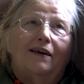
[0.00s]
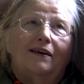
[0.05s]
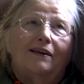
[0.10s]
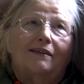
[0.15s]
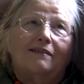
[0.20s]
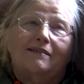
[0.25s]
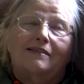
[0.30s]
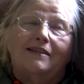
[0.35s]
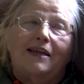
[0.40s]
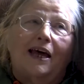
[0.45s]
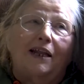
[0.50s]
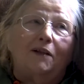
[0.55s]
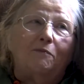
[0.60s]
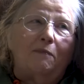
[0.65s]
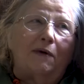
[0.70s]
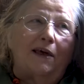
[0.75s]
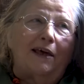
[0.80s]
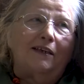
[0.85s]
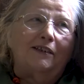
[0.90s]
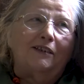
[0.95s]
It's not a
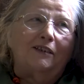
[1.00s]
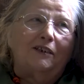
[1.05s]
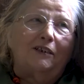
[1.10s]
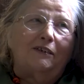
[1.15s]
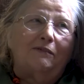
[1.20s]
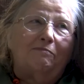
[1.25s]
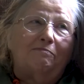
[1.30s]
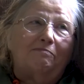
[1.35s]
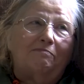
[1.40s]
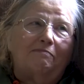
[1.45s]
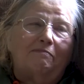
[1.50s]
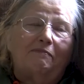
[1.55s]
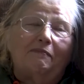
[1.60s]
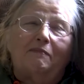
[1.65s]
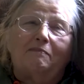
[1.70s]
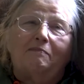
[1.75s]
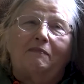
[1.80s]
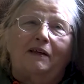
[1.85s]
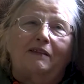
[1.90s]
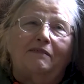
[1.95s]
mansion,
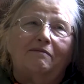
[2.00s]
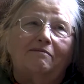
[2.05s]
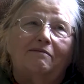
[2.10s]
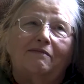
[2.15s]
but